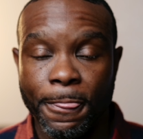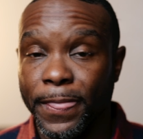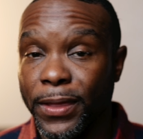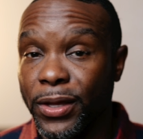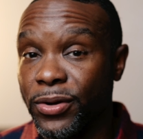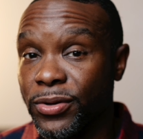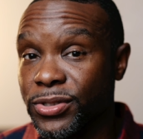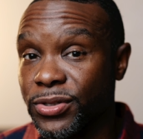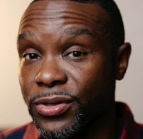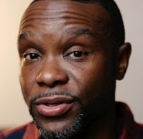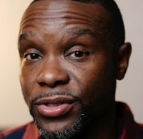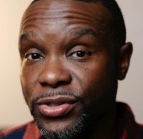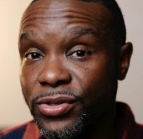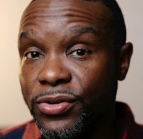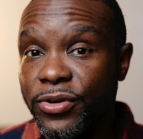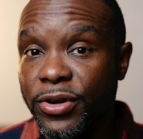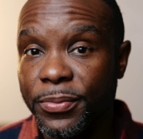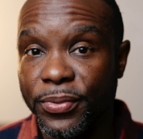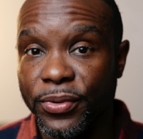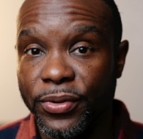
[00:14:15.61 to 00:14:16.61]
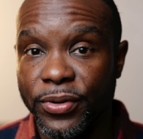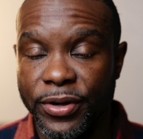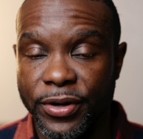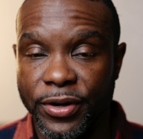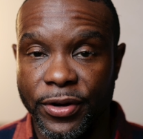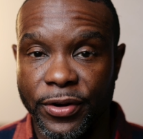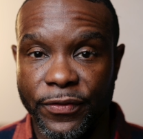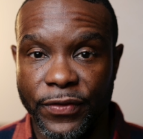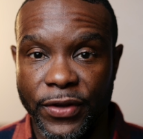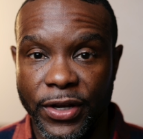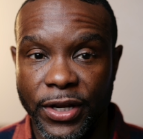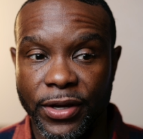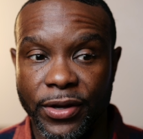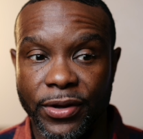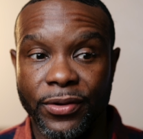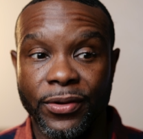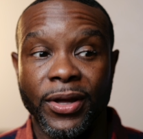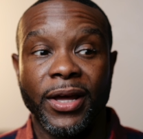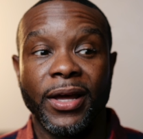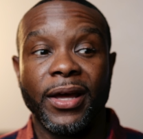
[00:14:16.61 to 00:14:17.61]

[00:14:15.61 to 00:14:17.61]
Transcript: and also the storyboard storyboarding in the video,